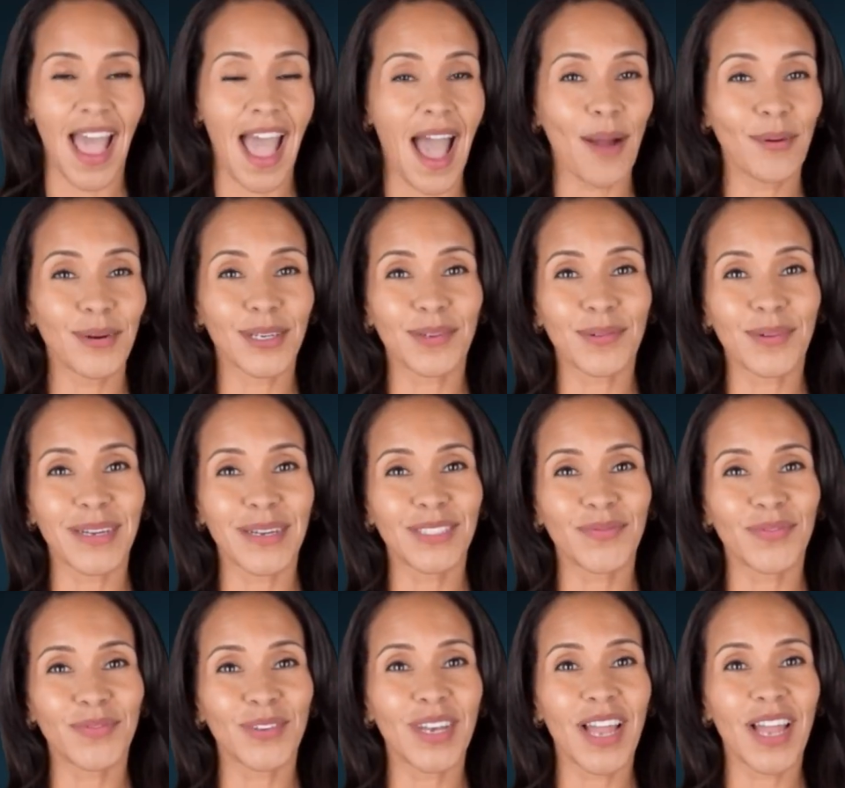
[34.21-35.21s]
Our
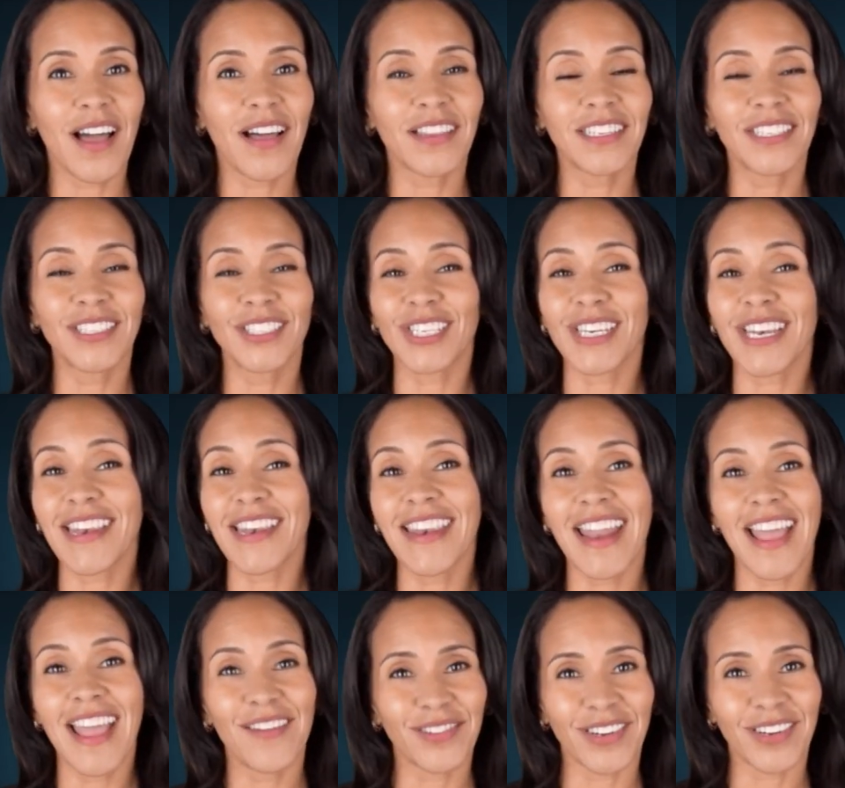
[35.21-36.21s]
quest for knowledge
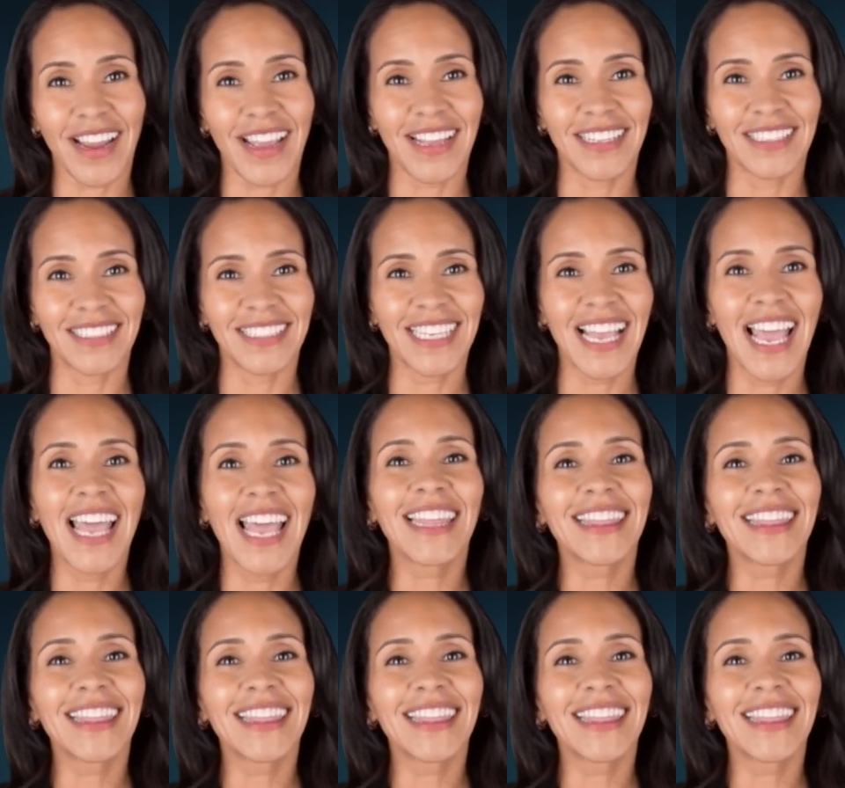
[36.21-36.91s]
never ends.